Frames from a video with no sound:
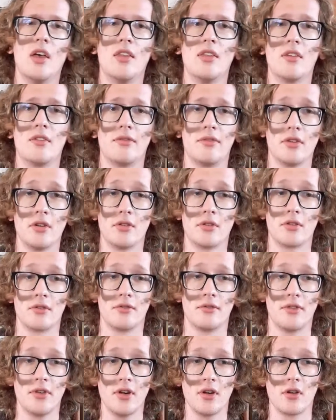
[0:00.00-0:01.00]
In the field of
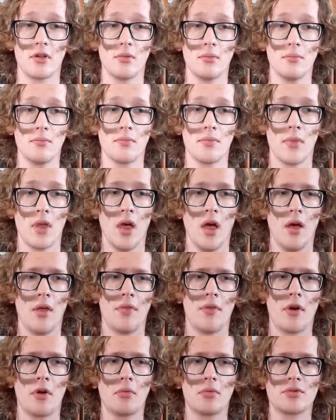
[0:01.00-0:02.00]
film,
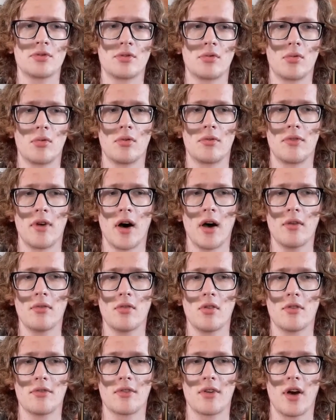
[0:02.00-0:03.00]
there was a
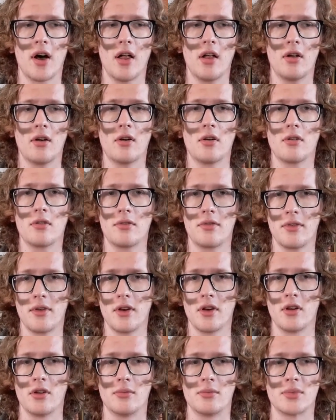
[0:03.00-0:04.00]
revival of colored
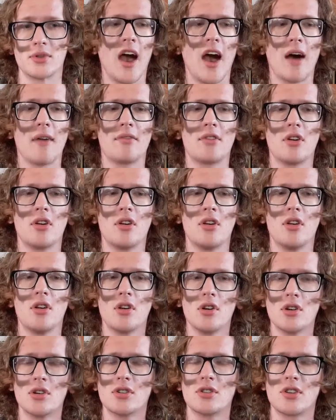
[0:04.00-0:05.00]
films. After
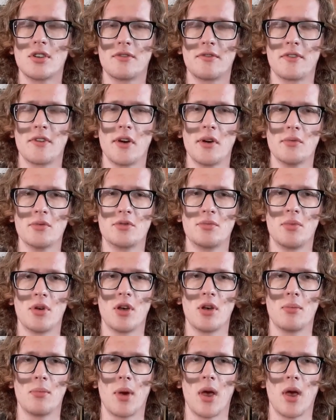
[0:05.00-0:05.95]
years of films being